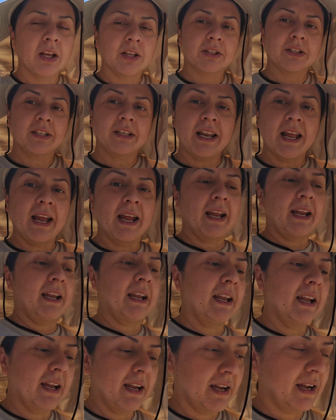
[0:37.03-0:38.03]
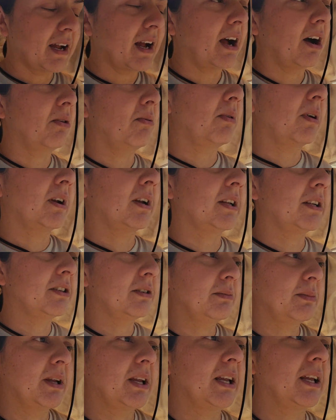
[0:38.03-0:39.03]
Today, I wanted
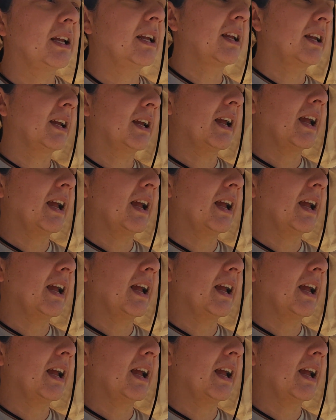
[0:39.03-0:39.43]
to make